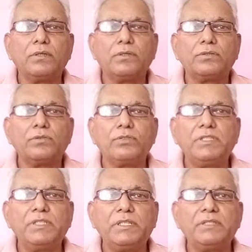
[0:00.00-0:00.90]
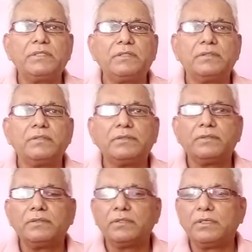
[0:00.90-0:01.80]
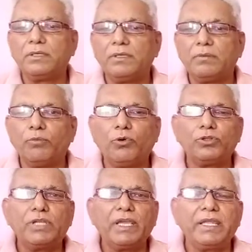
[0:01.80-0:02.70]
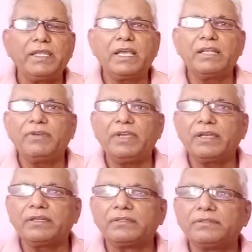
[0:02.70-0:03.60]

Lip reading: So this is both the areas where